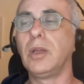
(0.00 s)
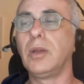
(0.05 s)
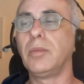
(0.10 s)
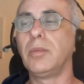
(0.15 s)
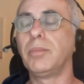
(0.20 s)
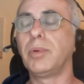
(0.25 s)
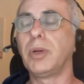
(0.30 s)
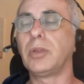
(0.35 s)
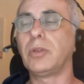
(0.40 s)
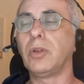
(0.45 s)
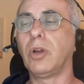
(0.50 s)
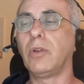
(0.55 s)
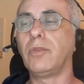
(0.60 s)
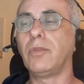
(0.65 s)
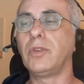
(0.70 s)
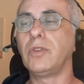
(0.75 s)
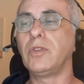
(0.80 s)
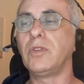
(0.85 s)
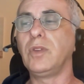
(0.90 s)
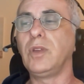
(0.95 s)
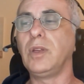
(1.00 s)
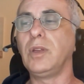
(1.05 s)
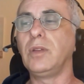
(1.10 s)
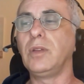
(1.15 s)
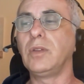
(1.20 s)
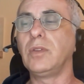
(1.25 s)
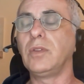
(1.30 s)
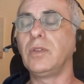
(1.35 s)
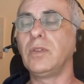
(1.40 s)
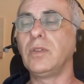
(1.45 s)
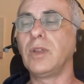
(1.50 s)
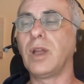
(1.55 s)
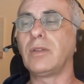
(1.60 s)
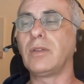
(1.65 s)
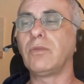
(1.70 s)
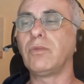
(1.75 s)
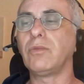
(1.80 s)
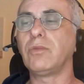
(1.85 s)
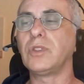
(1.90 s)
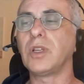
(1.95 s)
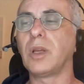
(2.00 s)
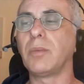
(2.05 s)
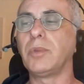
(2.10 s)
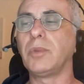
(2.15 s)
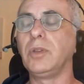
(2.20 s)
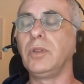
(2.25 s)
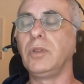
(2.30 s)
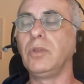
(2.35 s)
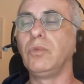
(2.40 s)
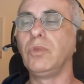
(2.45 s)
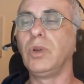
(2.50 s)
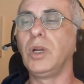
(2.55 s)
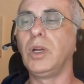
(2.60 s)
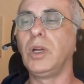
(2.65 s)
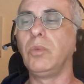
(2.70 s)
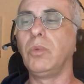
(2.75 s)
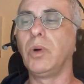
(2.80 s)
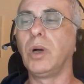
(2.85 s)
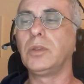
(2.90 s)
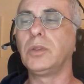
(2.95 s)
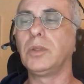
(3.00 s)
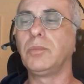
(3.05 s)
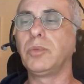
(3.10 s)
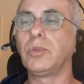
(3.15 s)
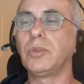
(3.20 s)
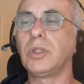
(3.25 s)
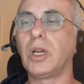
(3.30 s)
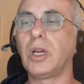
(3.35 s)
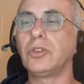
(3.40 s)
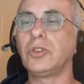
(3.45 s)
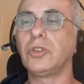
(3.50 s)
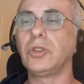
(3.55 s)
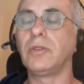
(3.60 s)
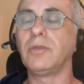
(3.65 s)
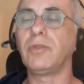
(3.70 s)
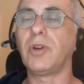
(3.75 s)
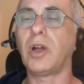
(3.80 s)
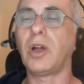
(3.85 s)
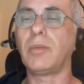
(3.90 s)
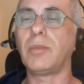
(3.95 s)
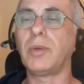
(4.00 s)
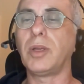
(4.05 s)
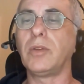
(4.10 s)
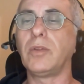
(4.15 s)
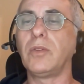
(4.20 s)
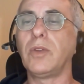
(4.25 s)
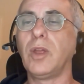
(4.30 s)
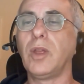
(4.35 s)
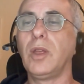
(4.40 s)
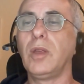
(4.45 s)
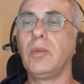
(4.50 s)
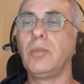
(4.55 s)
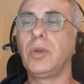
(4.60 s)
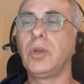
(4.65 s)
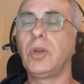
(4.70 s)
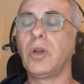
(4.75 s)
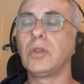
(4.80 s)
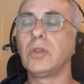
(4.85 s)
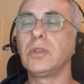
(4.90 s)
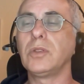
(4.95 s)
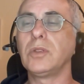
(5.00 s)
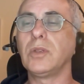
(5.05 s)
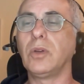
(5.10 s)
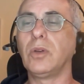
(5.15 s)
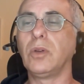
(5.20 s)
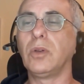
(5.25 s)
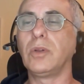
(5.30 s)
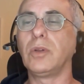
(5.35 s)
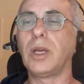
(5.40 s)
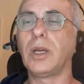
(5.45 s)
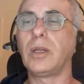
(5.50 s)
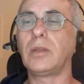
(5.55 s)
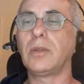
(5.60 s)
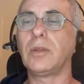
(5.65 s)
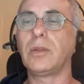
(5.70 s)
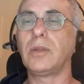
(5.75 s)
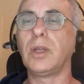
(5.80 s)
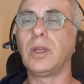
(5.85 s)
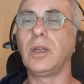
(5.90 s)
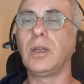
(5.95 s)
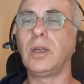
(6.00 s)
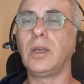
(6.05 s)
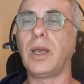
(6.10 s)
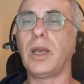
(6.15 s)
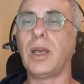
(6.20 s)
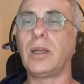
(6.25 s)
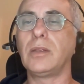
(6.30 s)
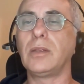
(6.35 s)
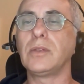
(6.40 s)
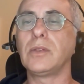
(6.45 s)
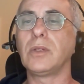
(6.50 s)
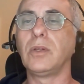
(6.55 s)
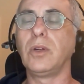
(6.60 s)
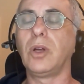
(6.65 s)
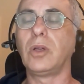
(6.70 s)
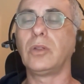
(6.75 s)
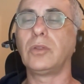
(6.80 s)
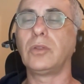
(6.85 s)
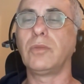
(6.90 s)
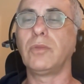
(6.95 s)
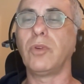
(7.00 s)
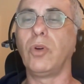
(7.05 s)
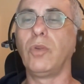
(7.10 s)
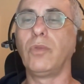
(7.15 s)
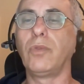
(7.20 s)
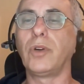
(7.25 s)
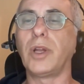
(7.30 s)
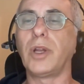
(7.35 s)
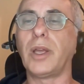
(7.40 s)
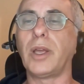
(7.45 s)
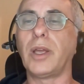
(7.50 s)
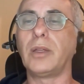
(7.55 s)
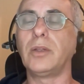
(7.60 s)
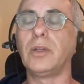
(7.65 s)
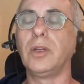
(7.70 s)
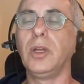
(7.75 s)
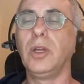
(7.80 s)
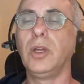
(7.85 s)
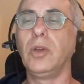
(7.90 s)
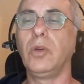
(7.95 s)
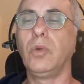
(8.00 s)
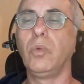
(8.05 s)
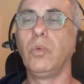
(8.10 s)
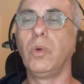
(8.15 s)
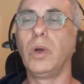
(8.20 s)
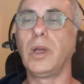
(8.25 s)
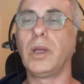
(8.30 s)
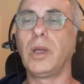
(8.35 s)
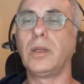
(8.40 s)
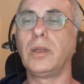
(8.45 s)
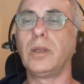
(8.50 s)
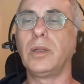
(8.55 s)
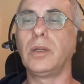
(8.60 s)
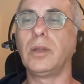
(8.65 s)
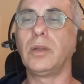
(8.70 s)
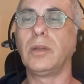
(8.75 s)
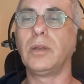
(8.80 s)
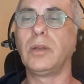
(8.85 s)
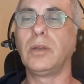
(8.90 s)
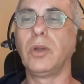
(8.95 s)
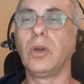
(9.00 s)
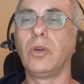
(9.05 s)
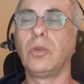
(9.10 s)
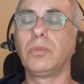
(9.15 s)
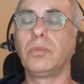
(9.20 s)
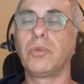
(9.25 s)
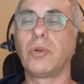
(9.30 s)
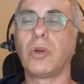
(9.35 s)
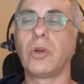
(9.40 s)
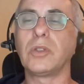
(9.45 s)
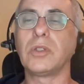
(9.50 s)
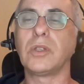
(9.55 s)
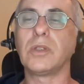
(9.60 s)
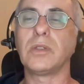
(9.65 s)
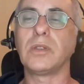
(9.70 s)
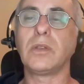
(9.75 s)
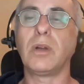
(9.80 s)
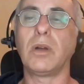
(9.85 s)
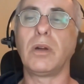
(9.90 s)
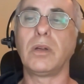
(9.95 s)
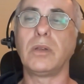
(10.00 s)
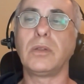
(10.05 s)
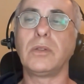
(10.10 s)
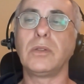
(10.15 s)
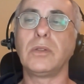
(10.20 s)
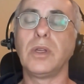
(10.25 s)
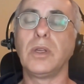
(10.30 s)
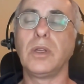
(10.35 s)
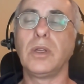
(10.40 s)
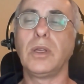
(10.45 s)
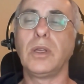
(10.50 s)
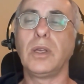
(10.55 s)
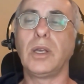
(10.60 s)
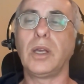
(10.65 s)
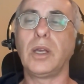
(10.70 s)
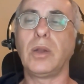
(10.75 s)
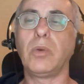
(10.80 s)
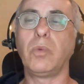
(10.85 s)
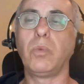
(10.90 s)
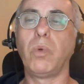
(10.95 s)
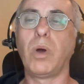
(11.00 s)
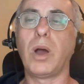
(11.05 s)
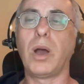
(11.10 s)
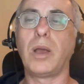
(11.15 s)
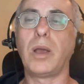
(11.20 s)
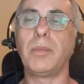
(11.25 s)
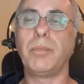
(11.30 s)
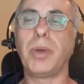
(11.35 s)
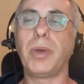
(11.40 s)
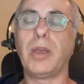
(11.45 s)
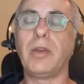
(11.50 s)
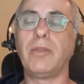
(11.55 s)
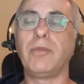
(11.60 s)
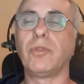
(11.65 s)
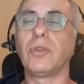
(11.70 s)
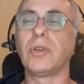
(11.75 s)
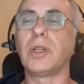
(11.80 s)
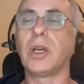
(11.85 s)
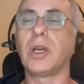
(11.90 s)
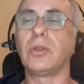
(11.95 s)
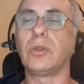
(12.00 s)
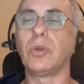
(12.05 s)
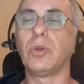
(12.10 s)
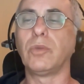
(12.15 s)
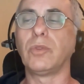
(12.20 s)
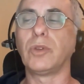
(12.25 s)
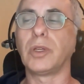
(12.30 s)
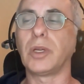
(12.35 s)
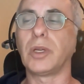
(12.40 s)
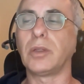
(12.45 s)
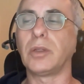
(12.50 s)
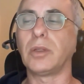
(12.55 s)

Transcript: But obviously, this is not something you really want in production environments because all that thing has a lot of overhead when the node process starts, and why pay for that overhead?